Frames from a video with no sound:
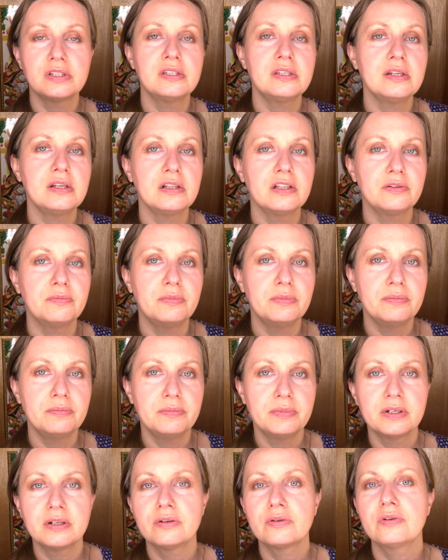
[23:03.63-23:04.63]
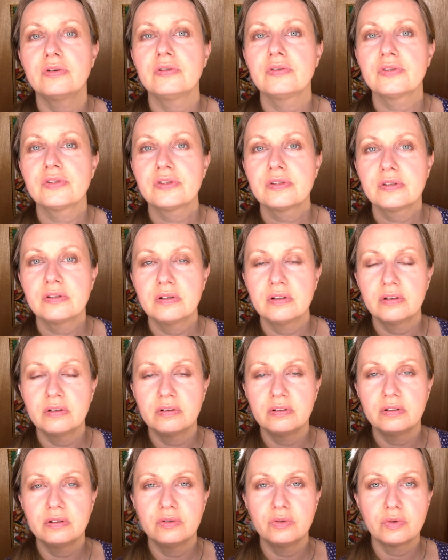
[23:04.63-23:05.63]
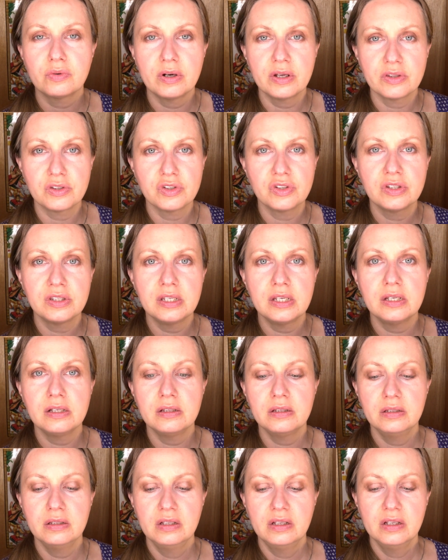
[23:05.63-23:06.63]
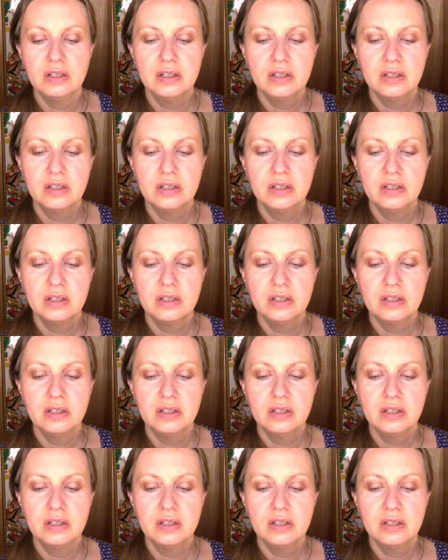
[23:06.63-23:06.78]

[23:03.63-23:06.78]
steel and minerals, or rather steel